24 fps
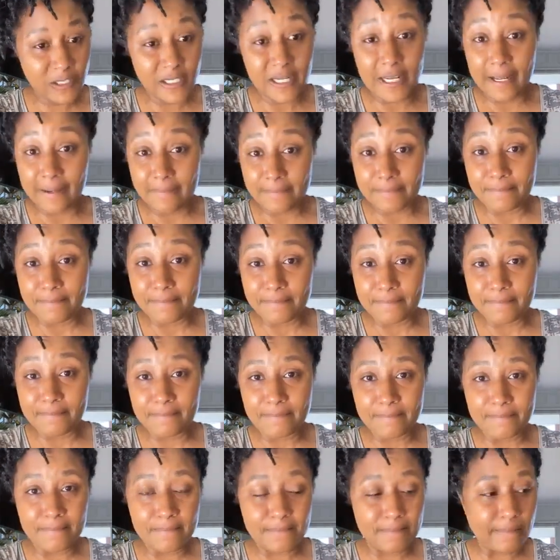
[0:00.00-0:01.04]
Today.
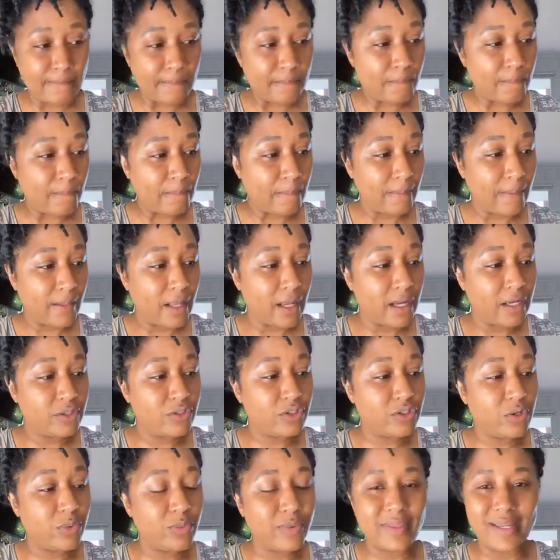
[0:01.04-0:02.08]

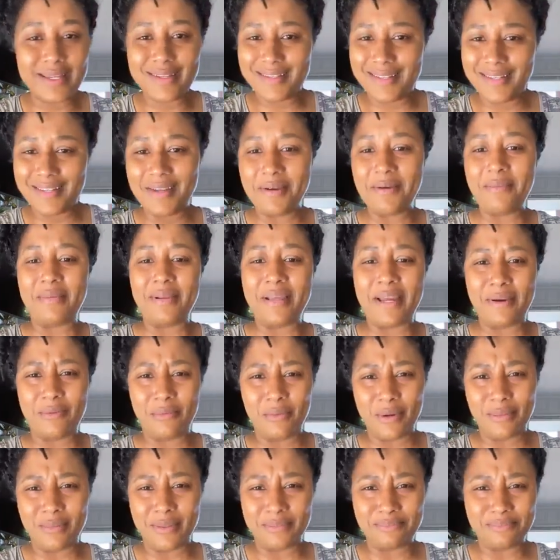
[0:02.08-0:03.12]
And so when they see a
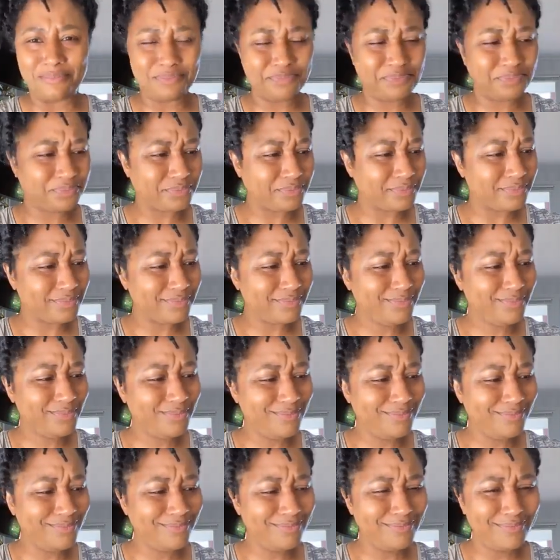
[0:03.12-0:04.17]
black woman,
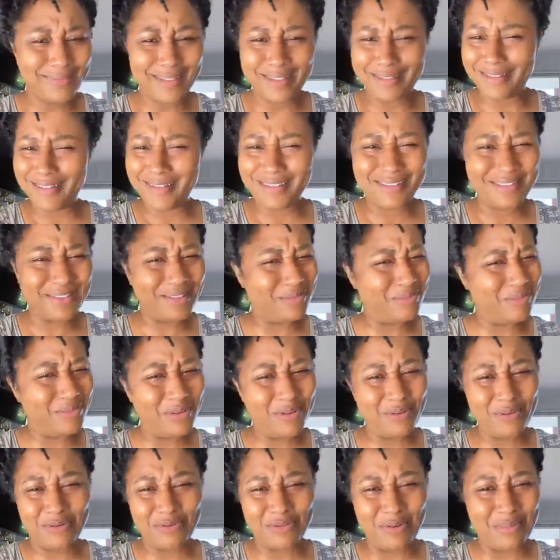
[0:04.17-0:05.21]
they see this
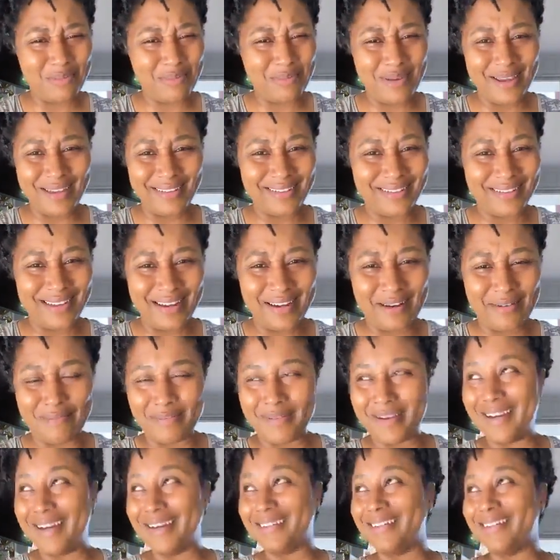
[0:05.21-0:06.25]
beautiful
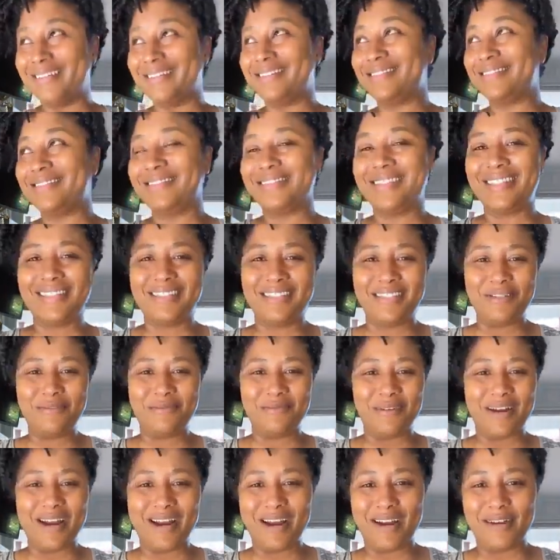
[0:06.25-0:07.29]
melanated body. They
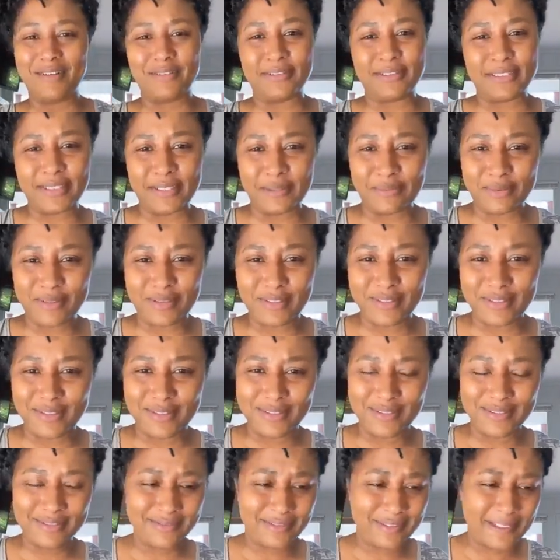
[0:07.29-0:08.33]
see round
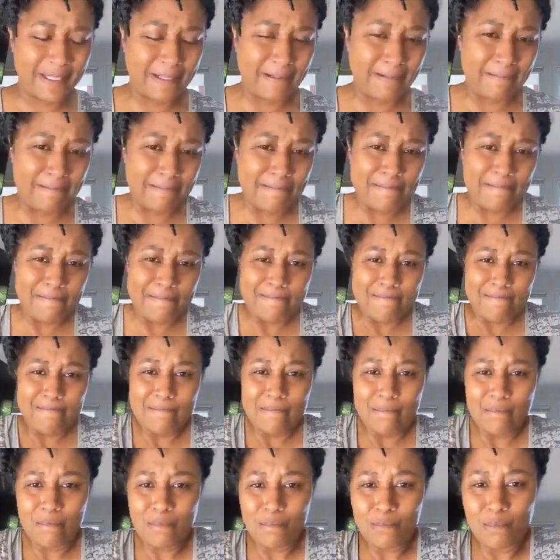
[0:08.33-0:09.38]
lips,
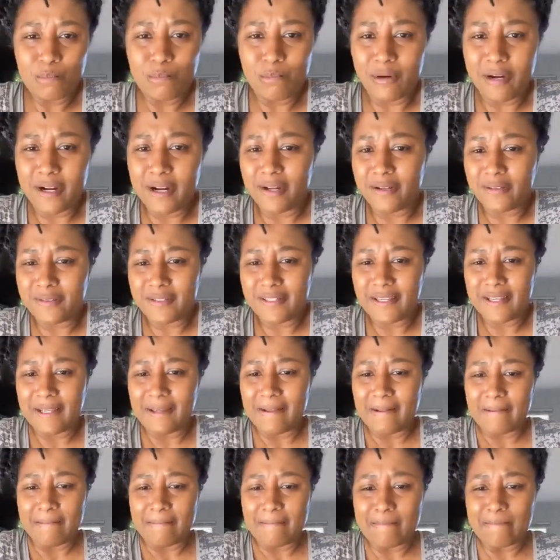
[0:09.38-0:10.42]
brown
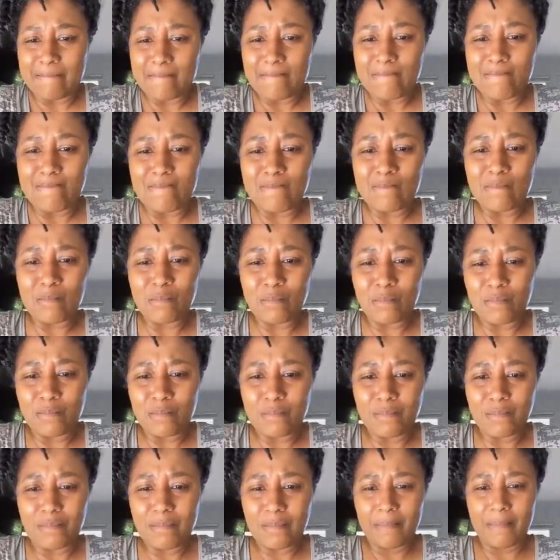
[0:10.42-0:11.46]
skin,
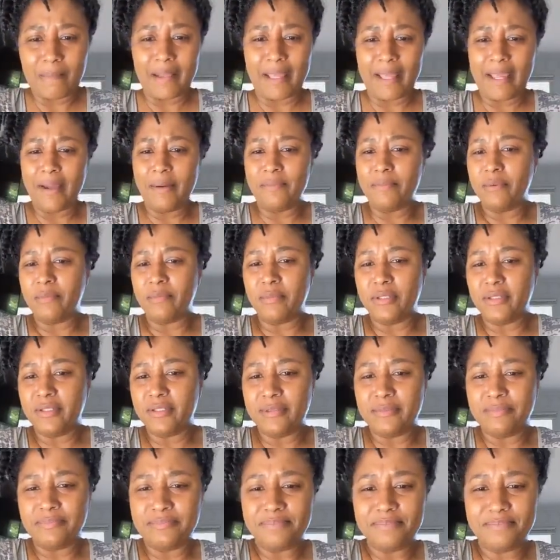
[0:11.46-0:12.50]
ample
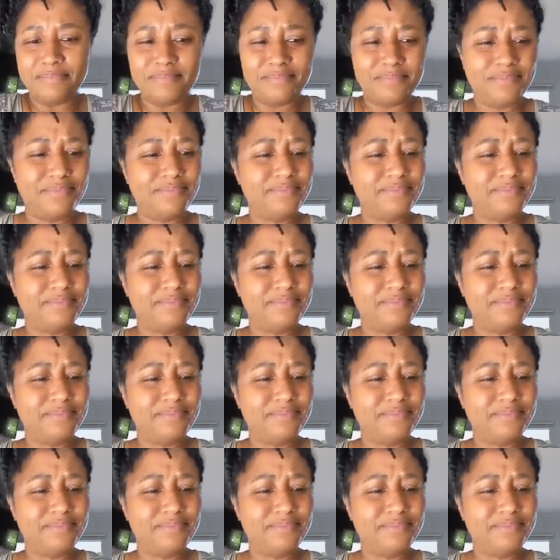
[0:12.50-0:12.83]
bosom,